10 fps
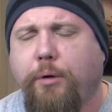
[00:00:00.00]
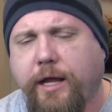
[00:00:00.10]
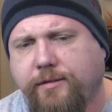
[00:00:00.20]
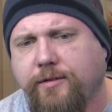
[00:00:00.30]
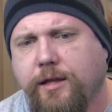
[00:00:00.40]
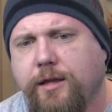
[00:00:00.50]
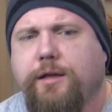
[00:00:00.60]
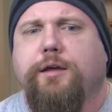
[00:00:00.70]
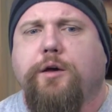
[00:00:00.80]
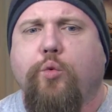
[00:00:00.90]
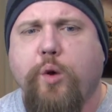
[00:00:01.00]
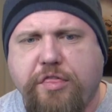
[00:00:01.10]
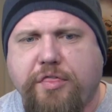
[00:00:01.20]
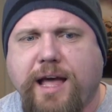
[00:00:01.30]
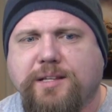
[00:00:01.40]
But
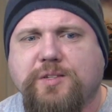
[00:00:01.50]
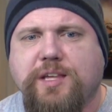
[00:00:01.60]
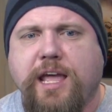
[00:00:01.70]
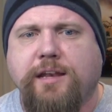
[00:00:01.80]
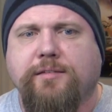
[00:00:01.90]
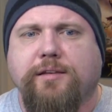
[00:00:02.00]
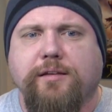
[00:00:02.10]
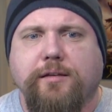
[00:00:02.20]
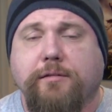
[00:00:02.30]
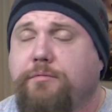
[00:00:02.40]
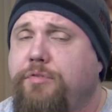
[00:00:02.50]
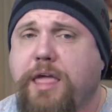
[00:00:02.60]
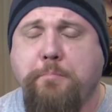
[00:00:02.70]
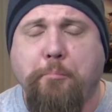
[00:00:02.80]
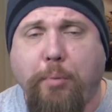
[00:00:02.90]
with that said,
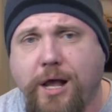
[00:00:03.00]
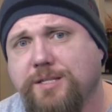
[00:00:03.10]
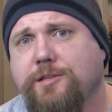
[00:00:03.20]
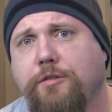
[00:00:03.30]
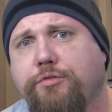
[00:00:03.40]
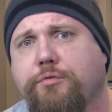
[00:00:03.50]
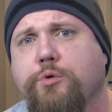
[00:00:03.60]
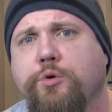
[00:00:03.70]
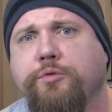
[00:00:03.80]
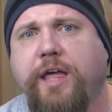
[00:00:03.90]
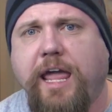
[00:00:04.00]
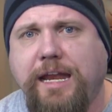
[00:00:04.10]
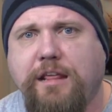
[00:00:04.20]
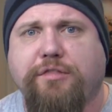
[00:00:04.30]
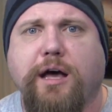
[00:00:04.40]
they busted through the
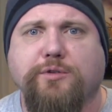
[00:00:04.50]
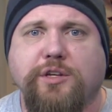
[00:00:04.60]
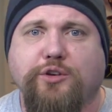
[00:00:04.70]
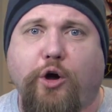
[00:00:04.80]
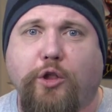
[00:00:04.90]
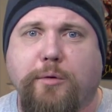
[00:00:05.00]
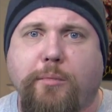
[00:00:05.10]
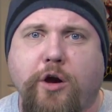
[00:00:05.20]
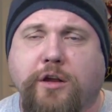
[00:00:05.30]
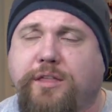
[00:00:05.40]
$80,000 mark.